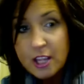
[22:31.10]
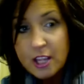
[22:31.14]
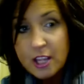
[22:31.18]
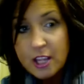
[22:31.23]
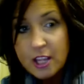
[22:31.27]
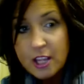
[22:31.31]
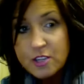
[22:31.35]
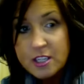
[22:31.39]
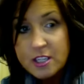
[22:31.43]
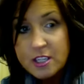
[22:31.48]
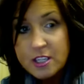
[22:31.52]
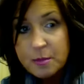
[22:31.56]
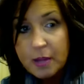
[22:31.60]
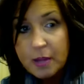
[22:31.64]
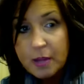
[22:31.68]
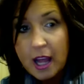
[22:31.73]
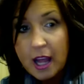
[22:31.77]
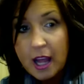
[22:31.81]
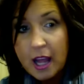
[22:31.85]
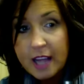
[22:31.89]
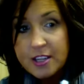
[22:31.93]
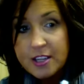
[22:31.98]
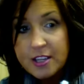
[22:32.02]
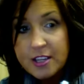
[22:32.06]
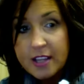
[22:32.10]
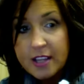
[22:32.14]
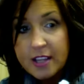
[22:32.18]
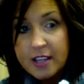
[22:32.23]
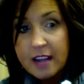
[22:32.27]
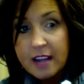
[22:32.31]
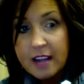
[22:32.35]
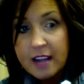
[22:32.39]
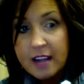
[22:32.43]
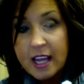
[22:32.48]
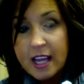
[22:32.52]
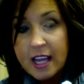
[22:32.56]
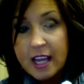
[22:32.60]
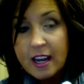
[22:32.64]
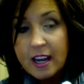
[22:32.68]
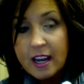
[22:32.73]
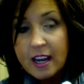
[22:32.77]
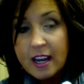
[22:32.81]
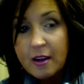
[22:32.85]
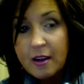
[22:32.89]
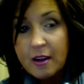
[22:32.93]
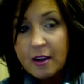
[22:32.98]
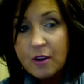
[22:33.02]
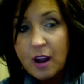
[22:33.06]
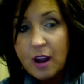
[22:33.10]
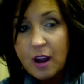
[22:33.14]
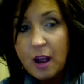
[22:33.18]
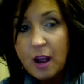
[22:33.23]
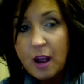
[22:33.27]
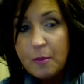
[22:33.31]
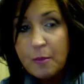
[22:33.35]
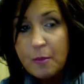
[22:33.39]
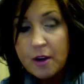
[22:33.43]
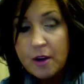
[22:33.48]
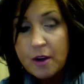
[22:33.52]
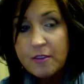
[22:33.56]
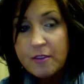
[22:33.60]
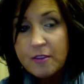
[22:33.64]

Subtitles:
just applied to the outside part of your